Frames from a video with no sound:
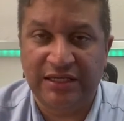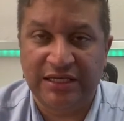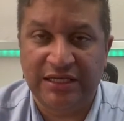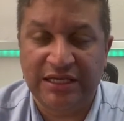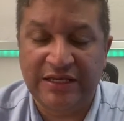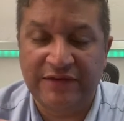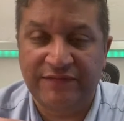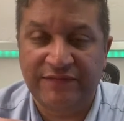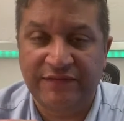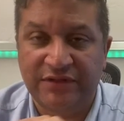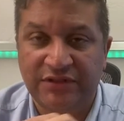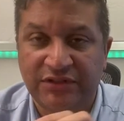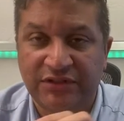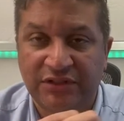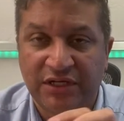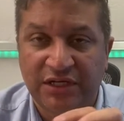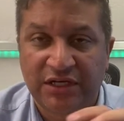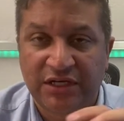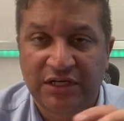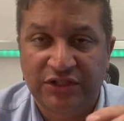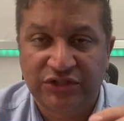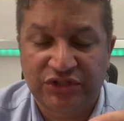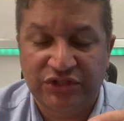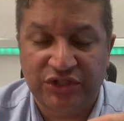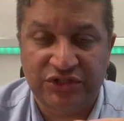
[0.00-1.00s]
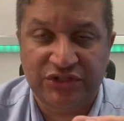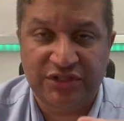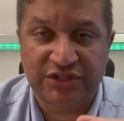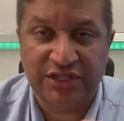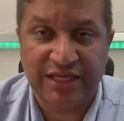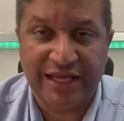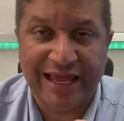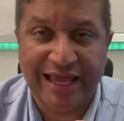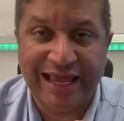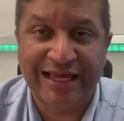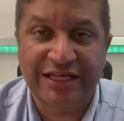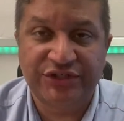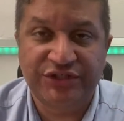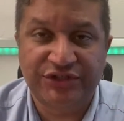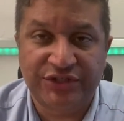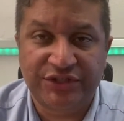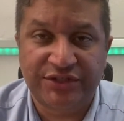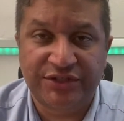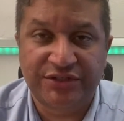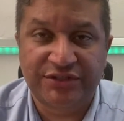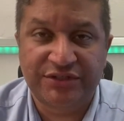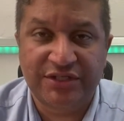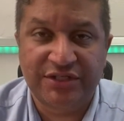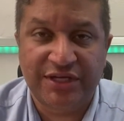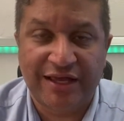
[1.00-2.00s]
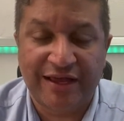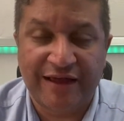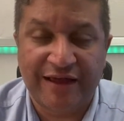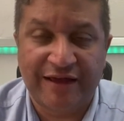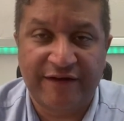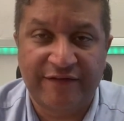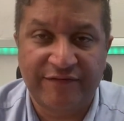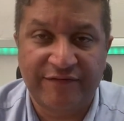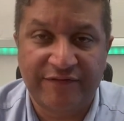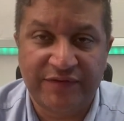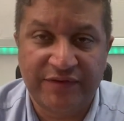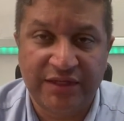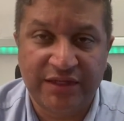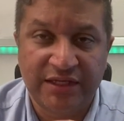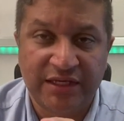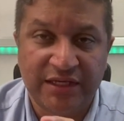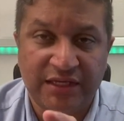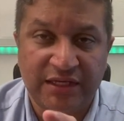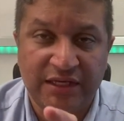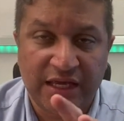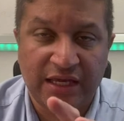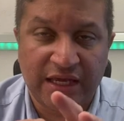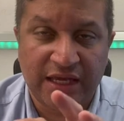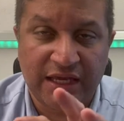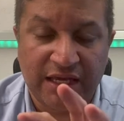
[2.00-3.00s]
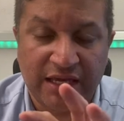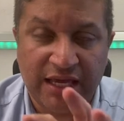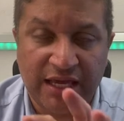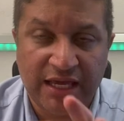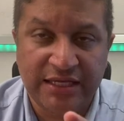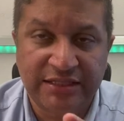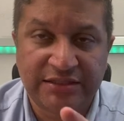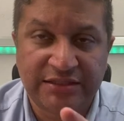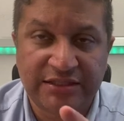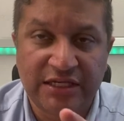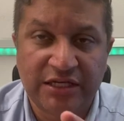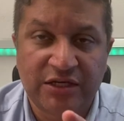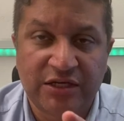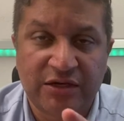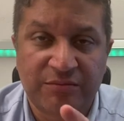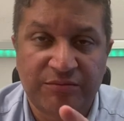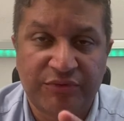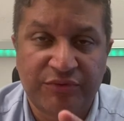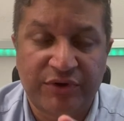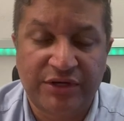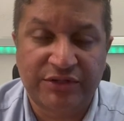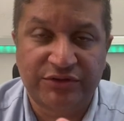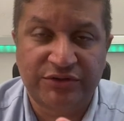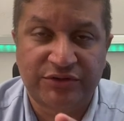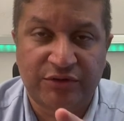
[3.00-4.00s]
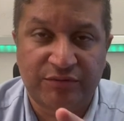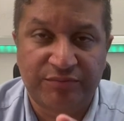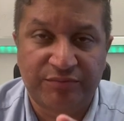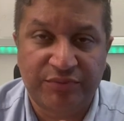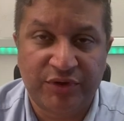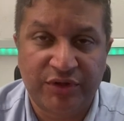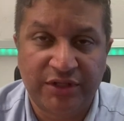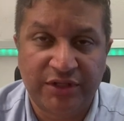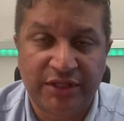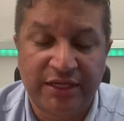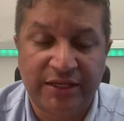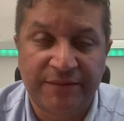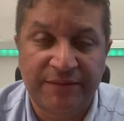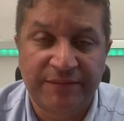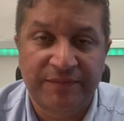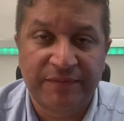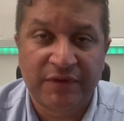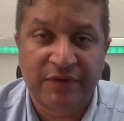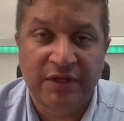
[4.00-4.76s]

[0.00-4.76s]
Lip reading: even just the edges of the AC compressor pulley.